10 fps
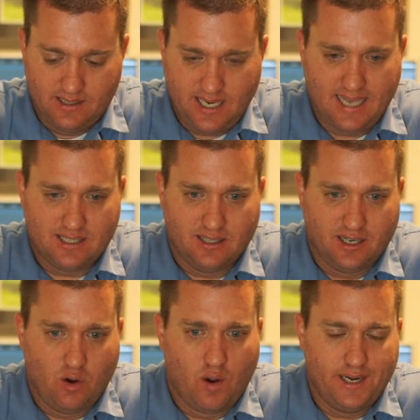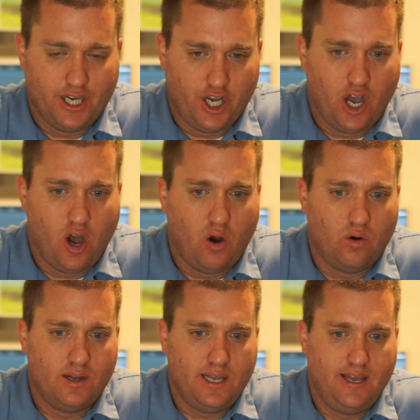Tesla going to
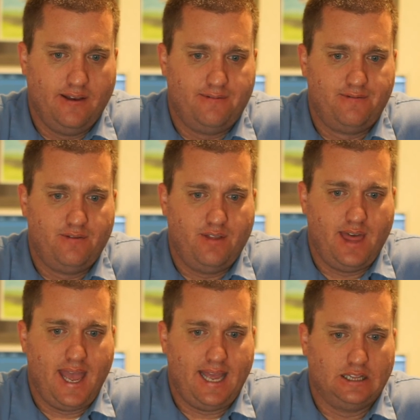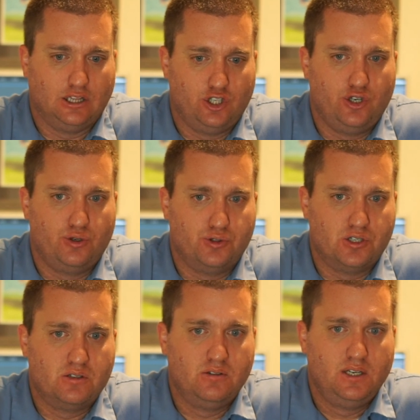go if they
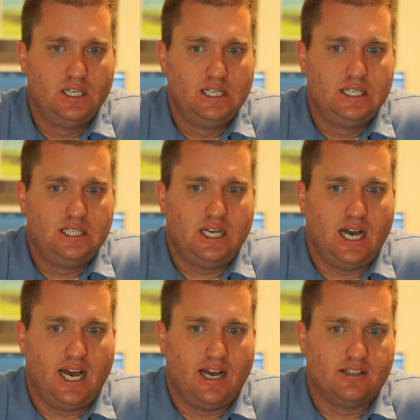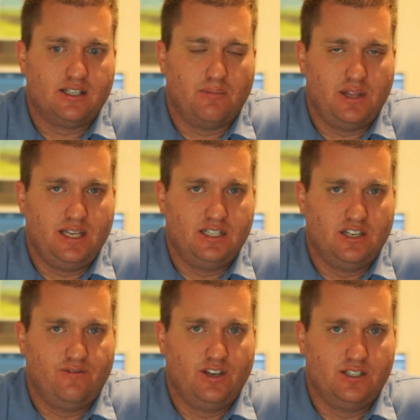lose some of these
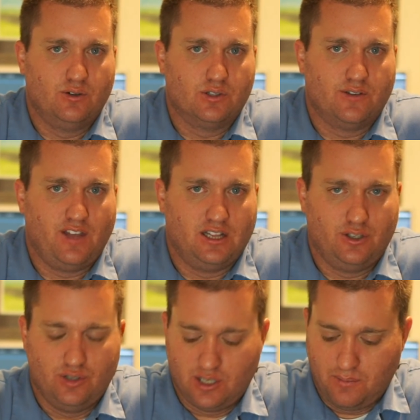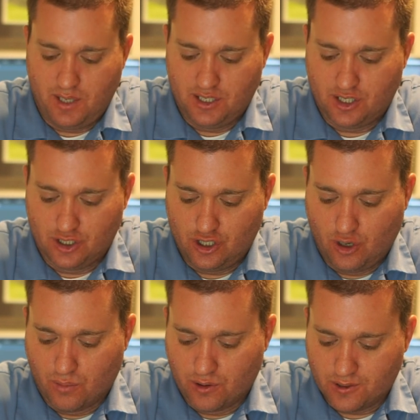individuals, if they lose some of these
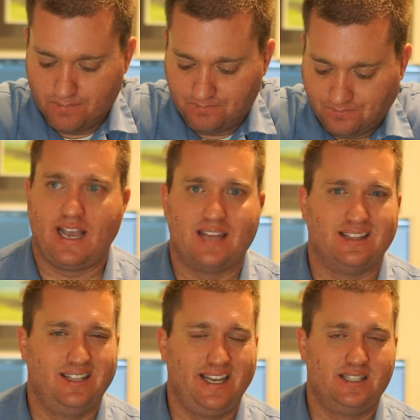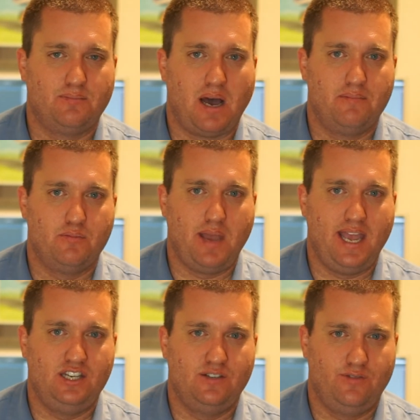consumers? Got the link at the bottom of the
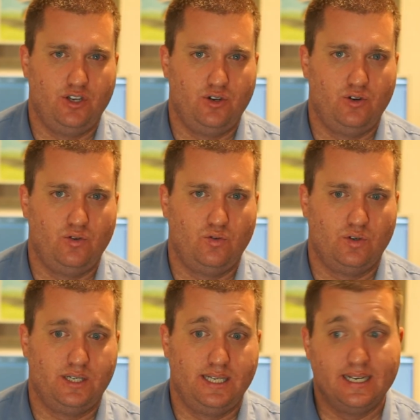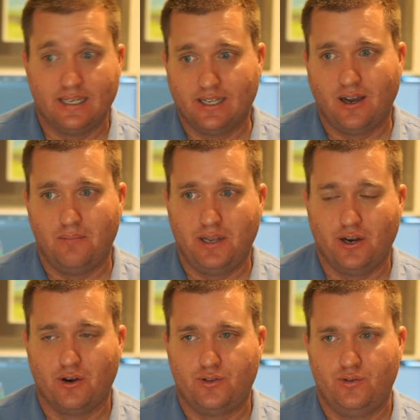page. If you didn't come
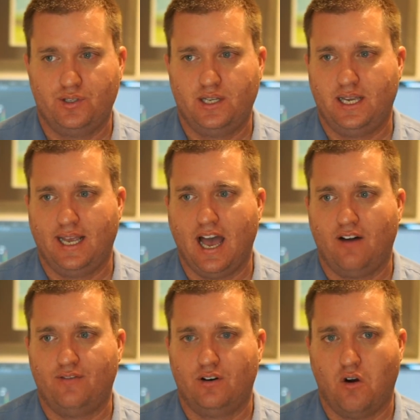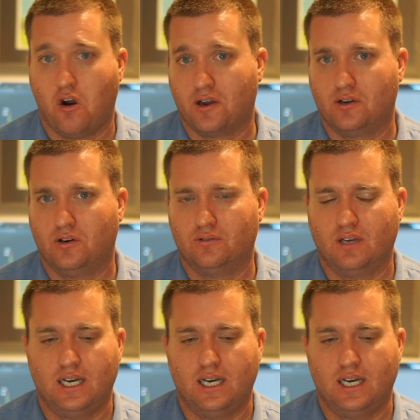here through the Seeking Alpha article,